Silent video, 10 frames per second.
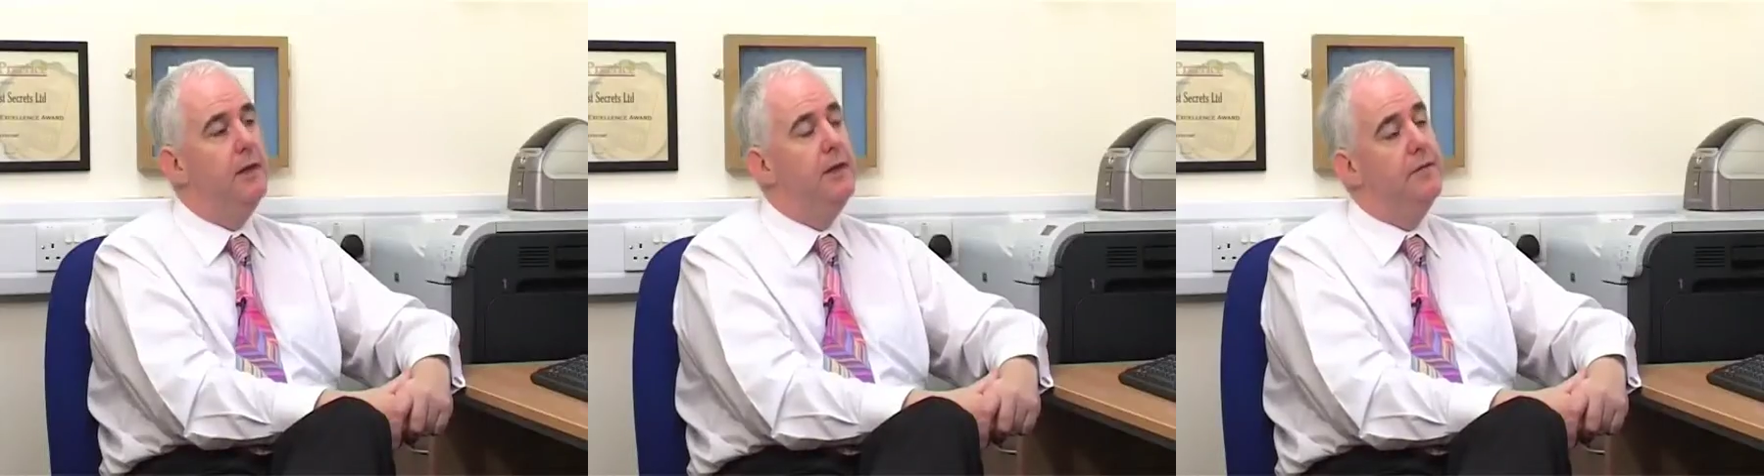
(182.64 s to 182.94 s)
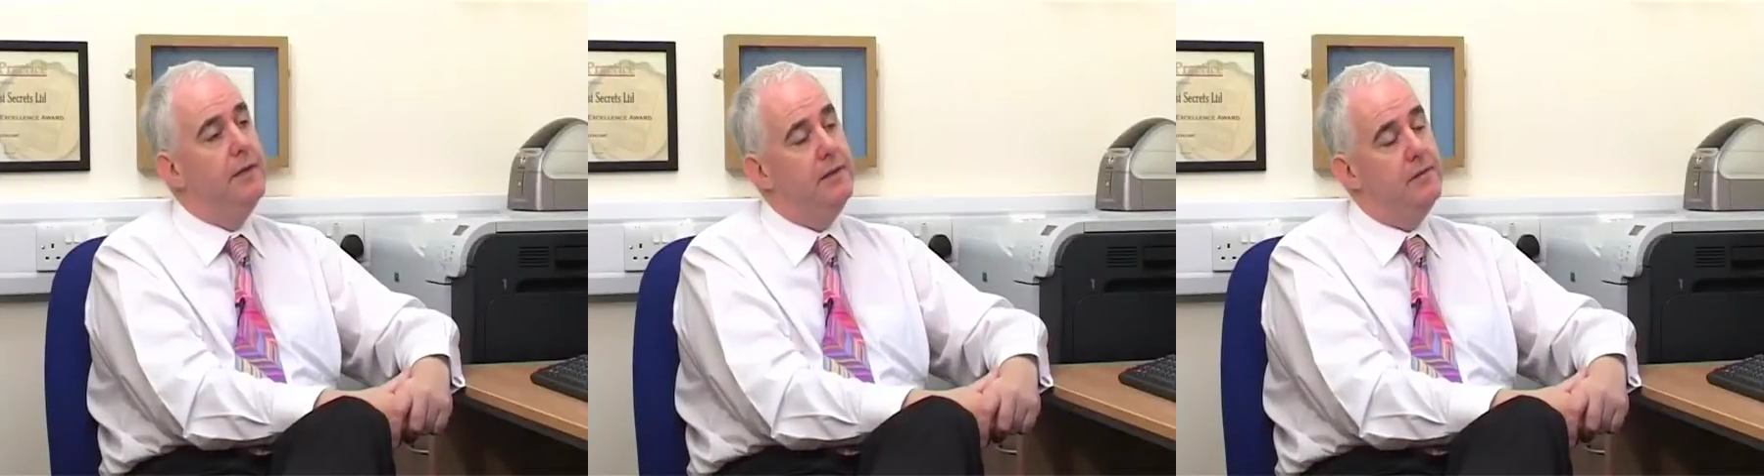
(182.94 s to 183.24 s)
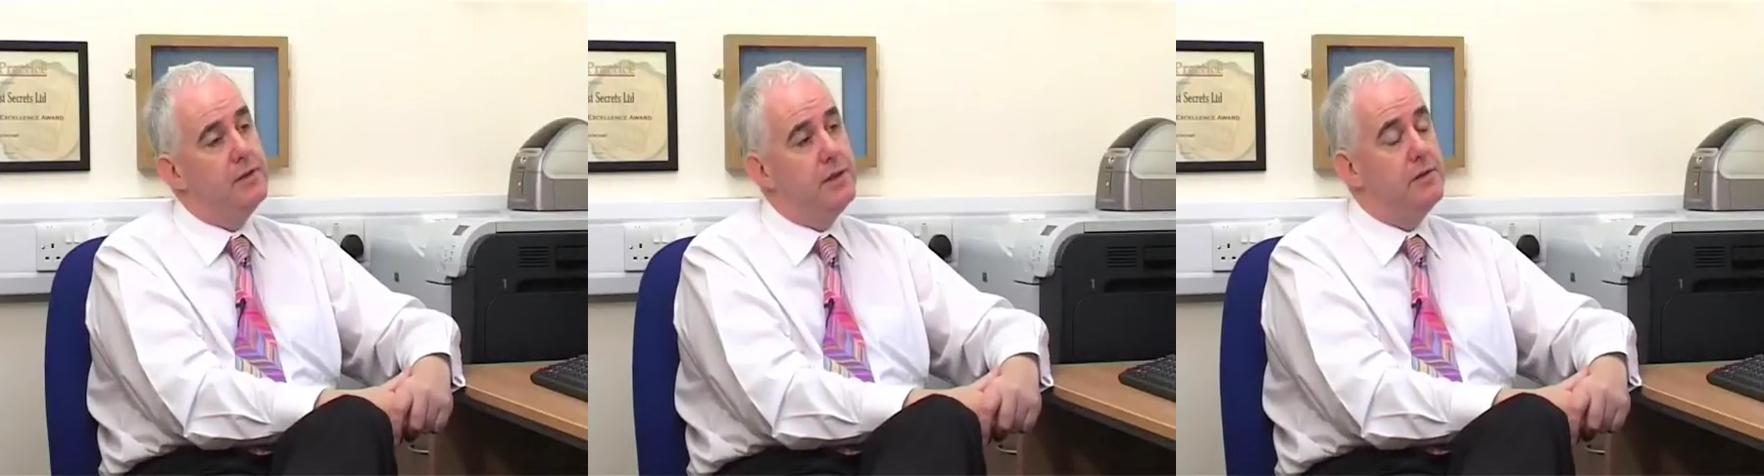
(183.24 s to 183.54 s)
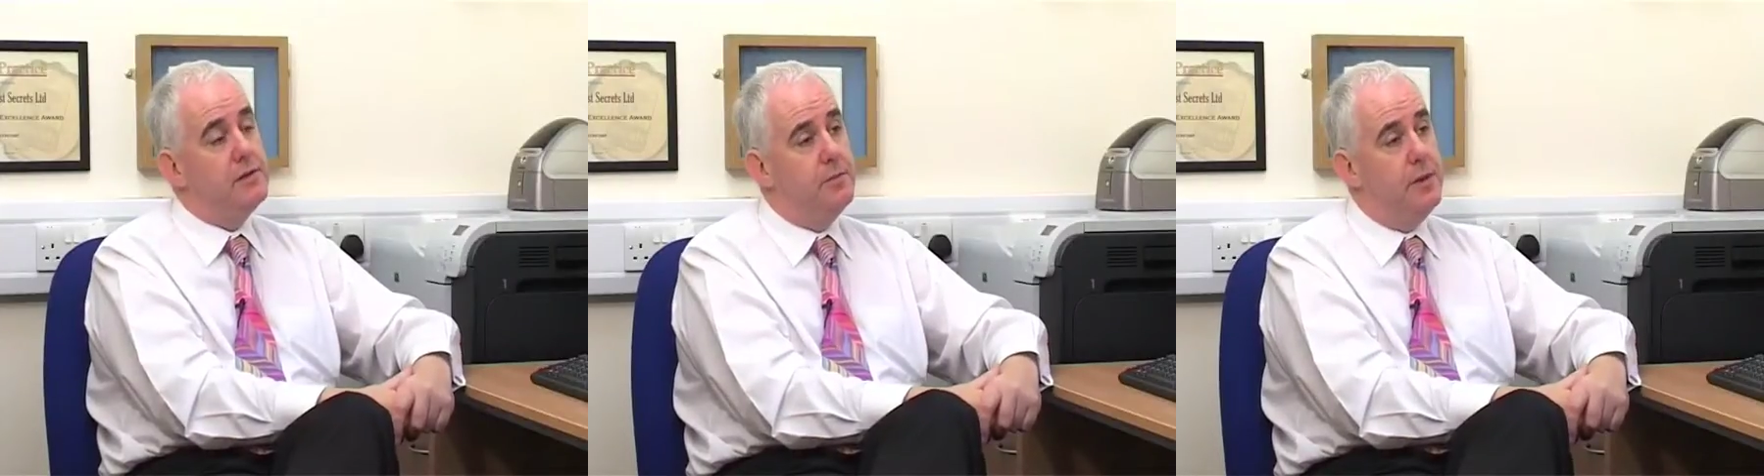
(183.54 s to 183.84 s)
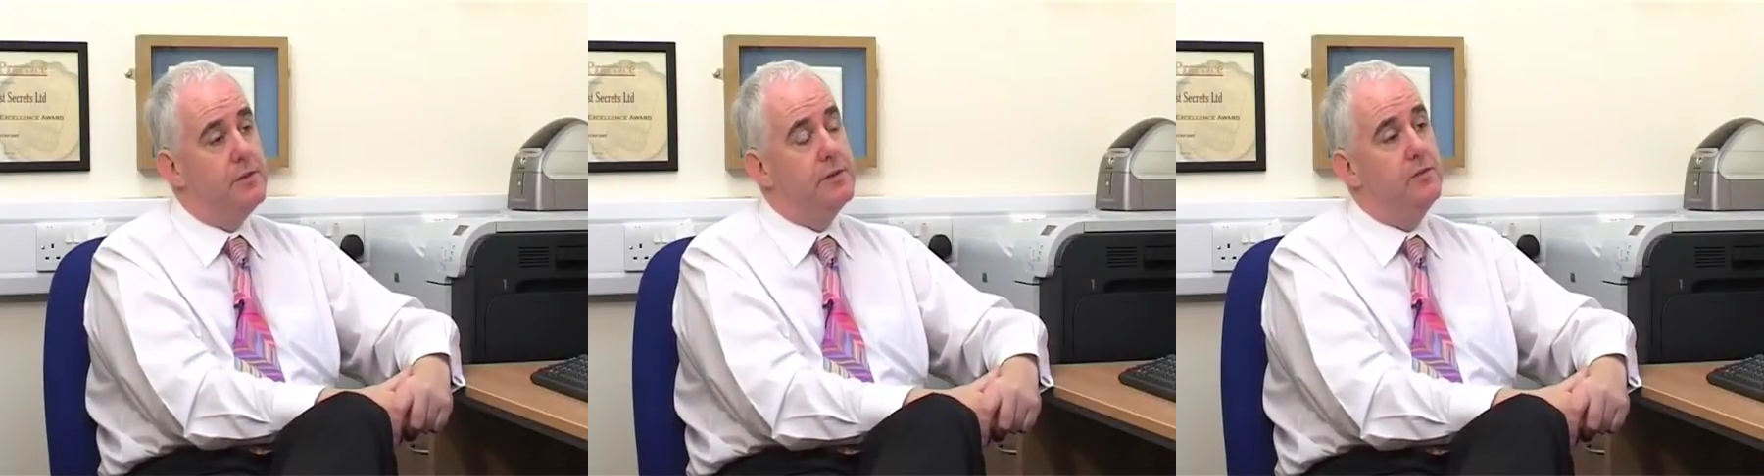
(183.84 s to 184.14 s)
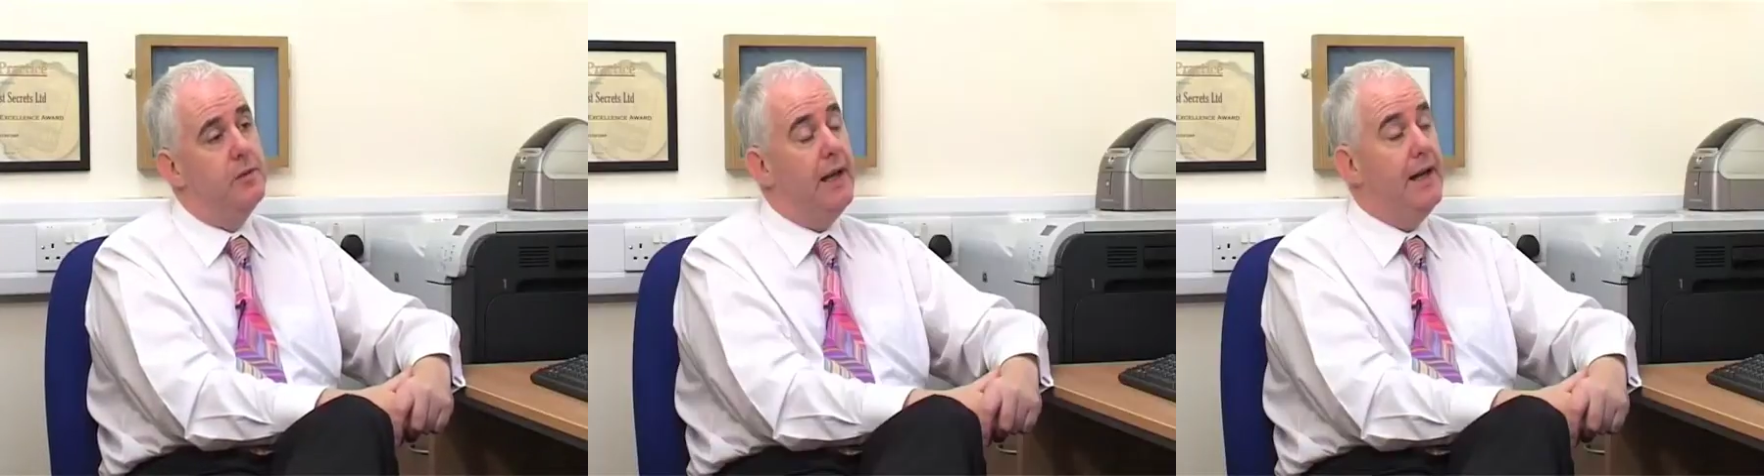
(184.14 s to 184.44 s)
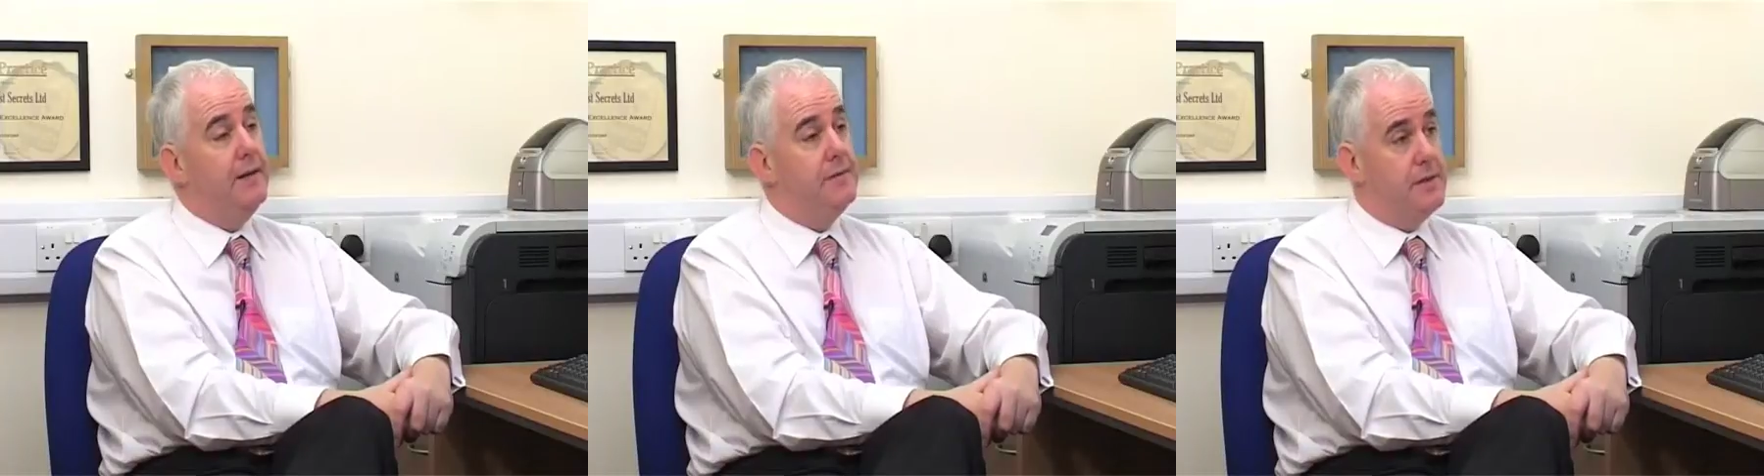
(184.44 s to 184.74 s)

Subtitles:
If any of the results are positive, we have